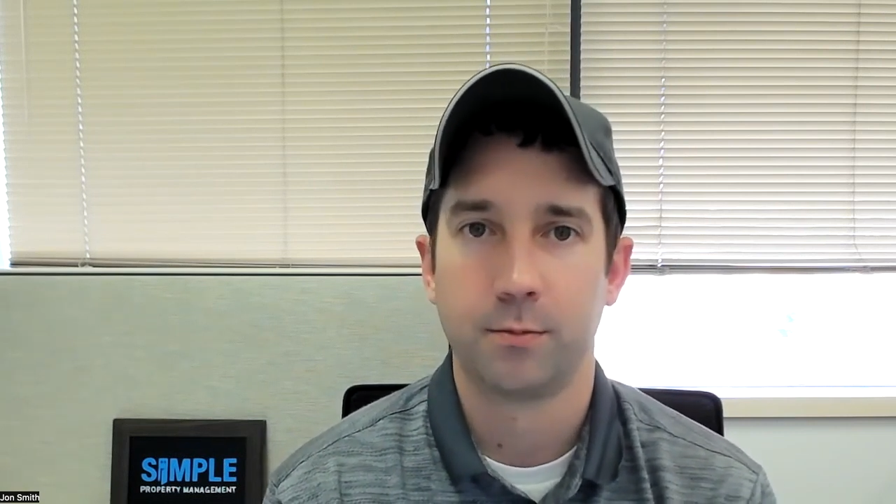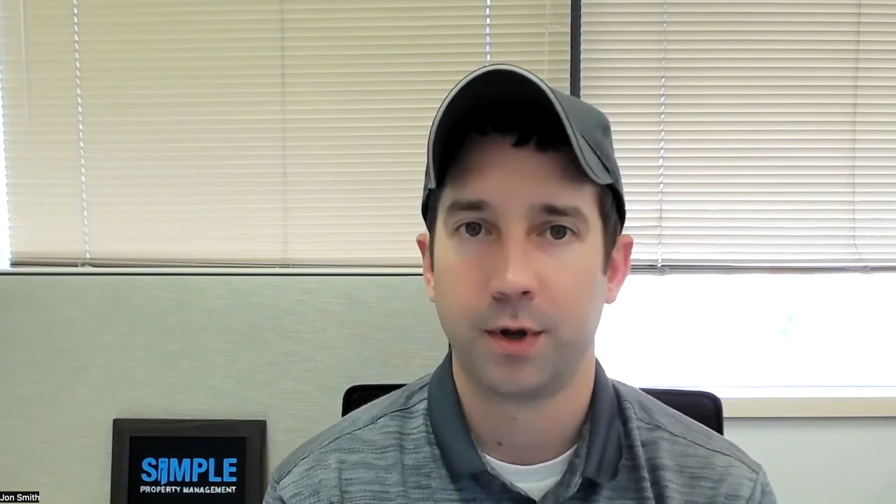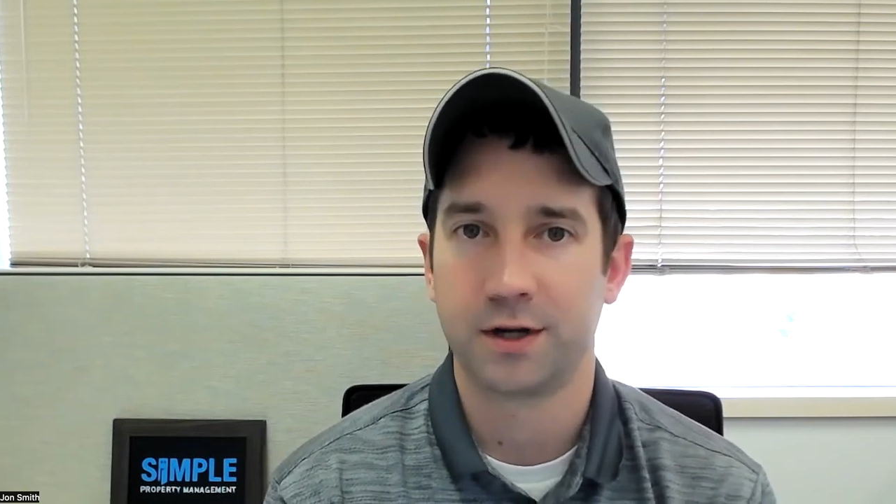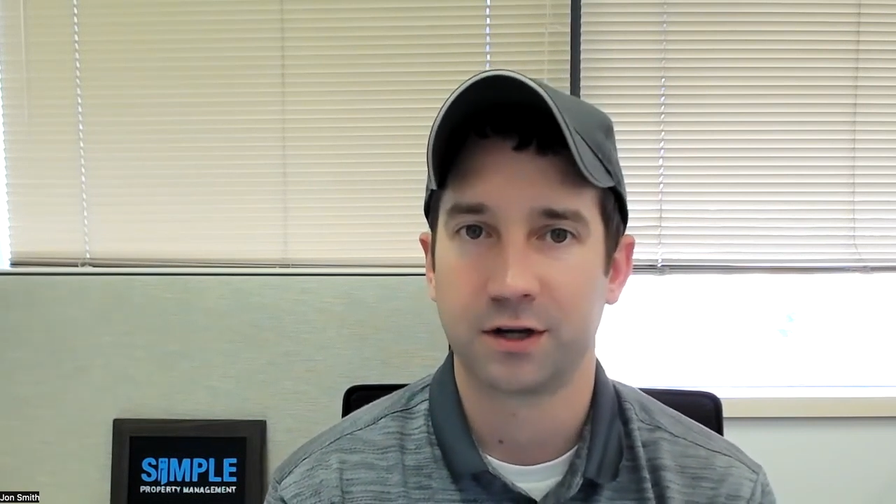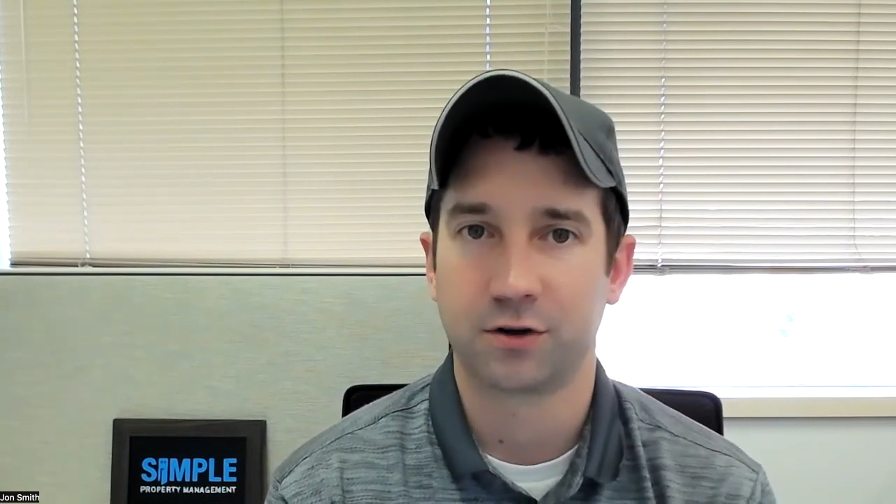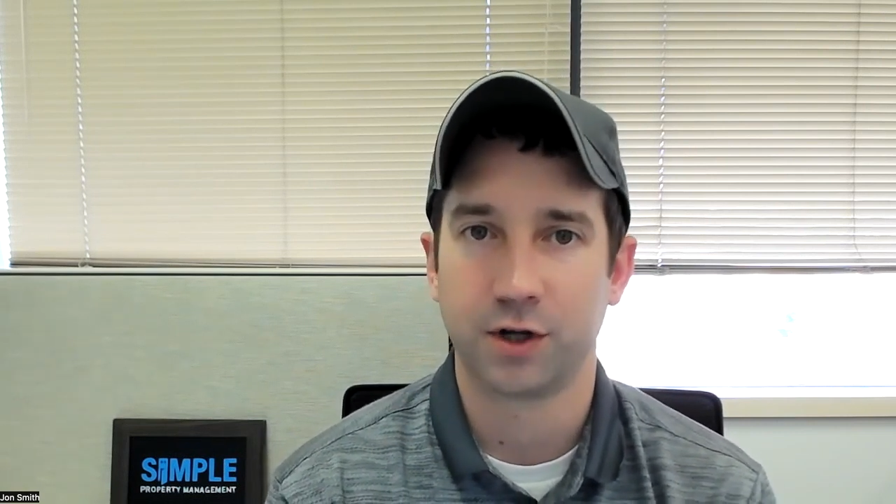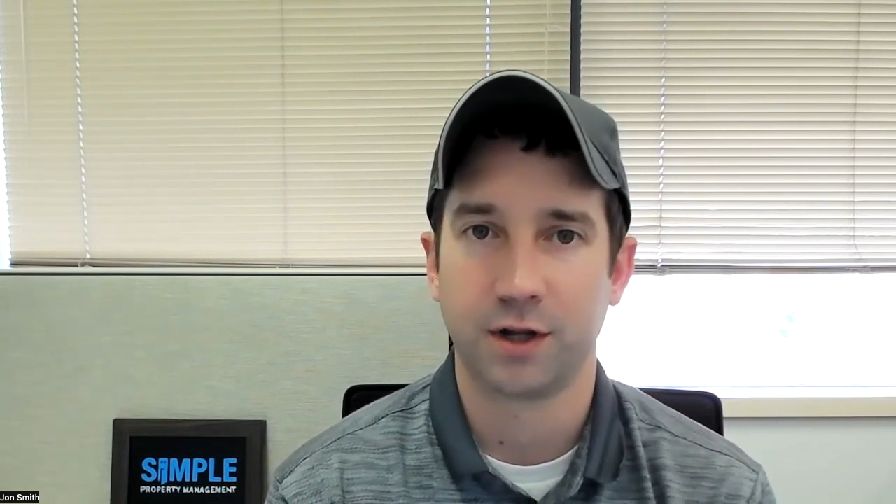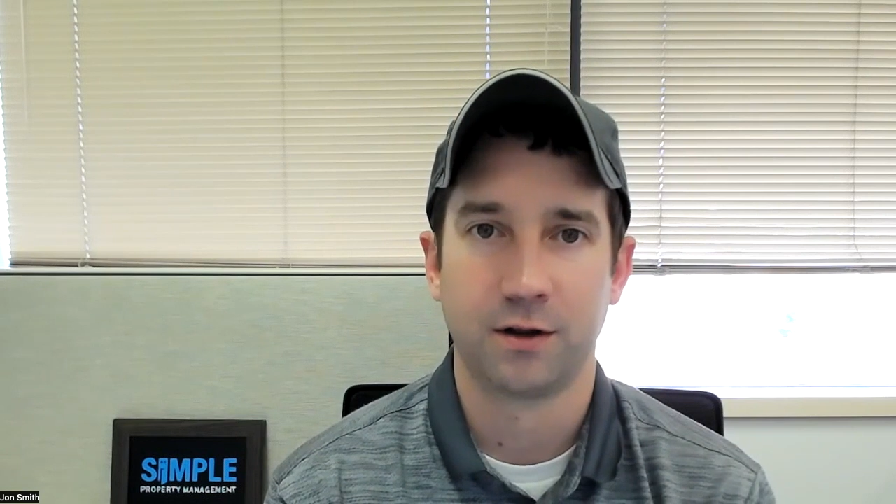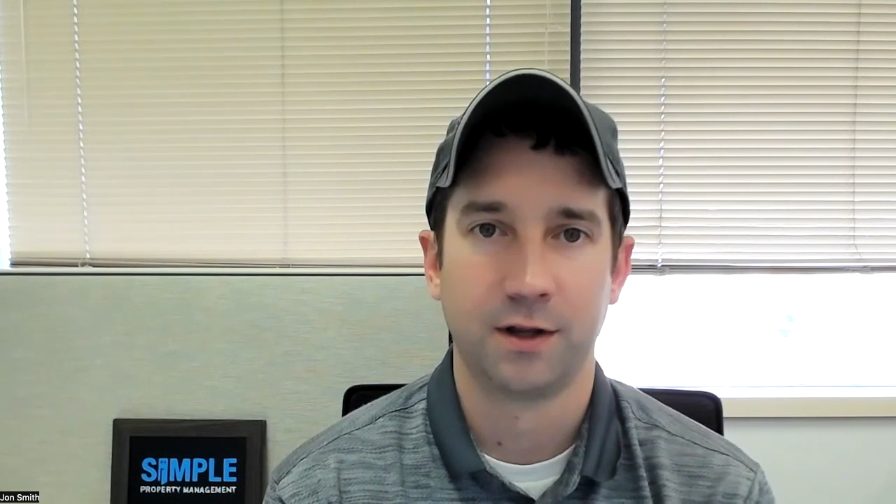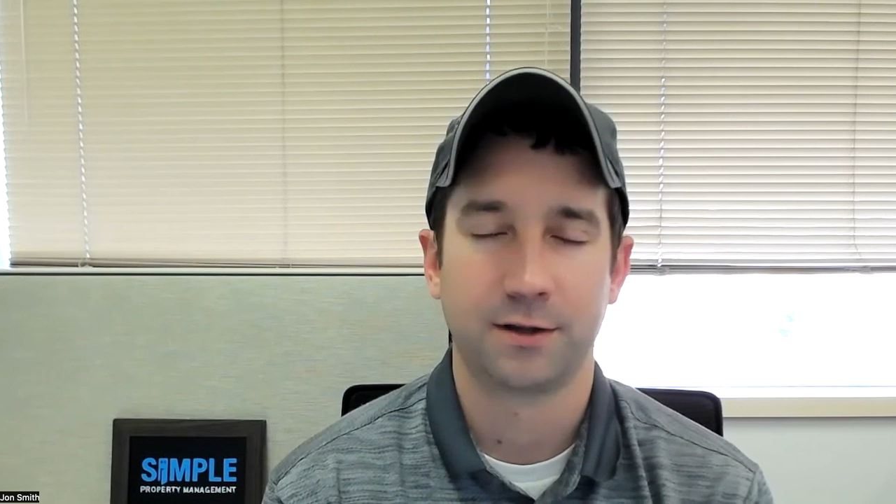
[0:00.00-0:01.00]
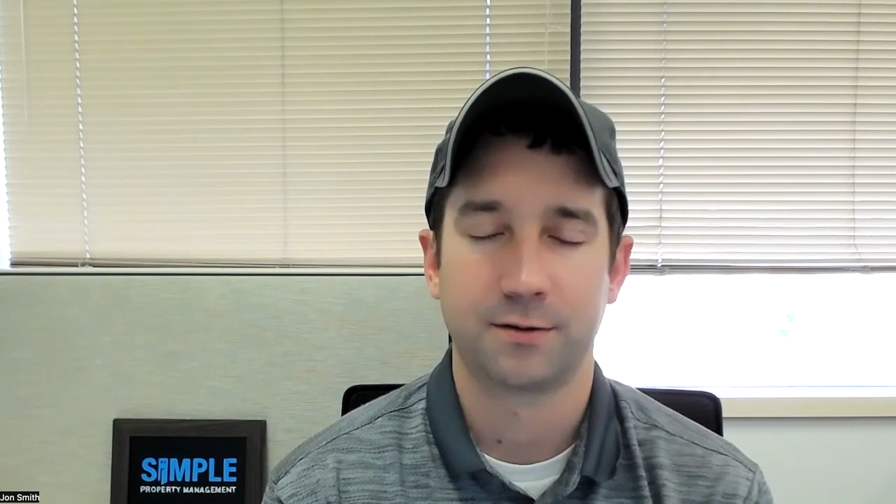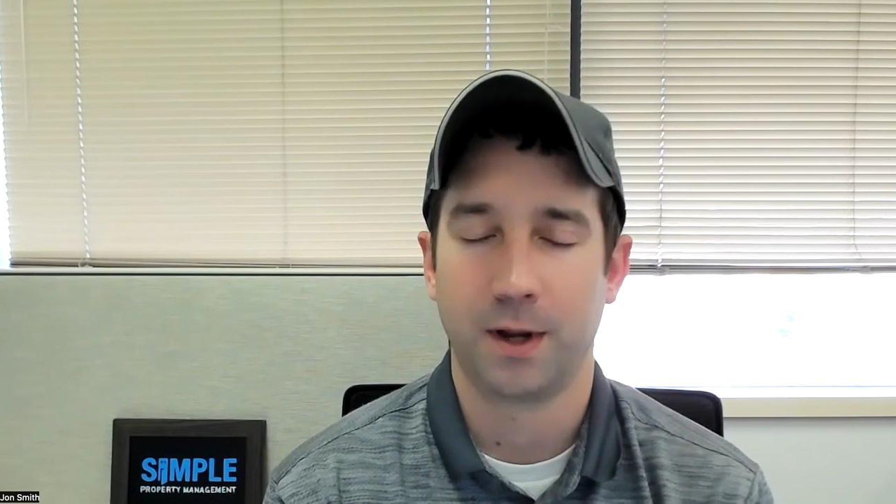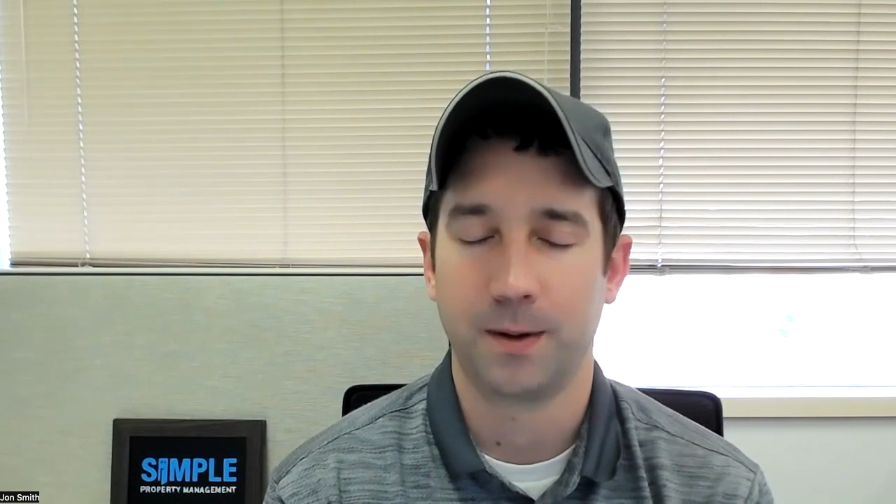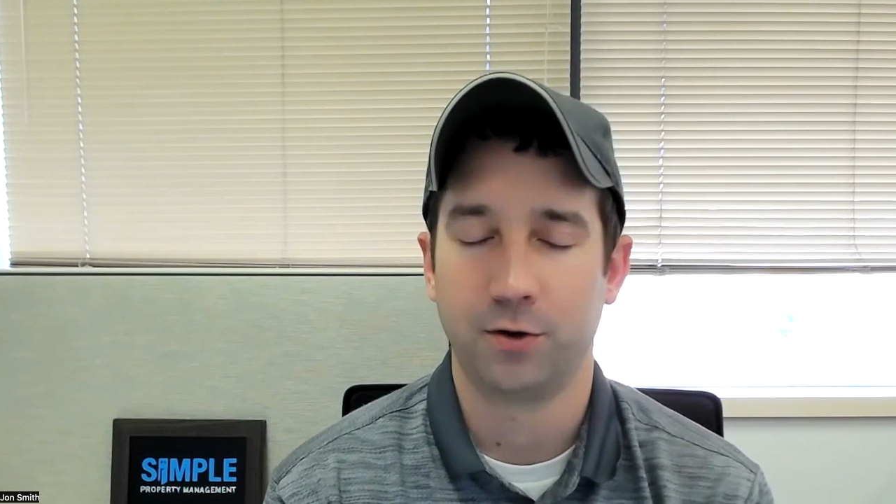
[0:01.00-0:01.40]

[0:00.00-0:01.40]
Basically, it's maybe